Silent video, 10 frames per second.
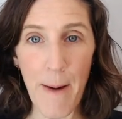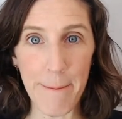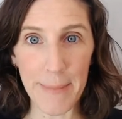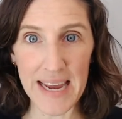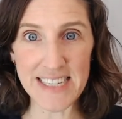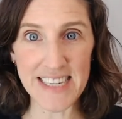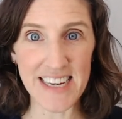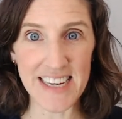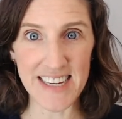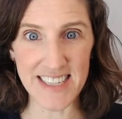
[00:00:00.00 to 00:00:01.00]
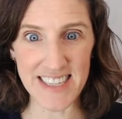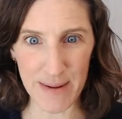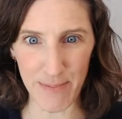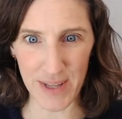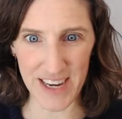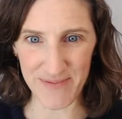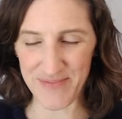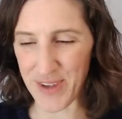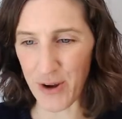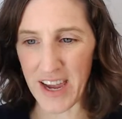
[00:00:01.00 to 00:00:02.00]
meet sniply.
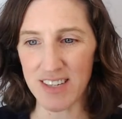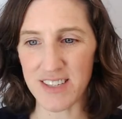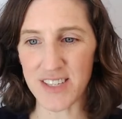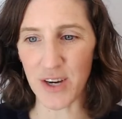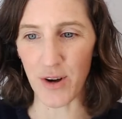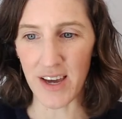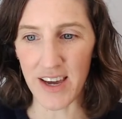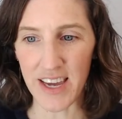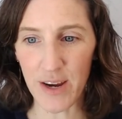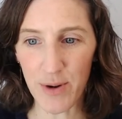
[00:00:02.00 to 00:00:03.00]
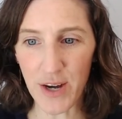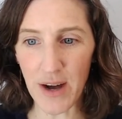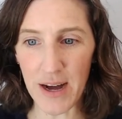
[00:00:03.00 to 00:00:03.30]
Okay, so here we go.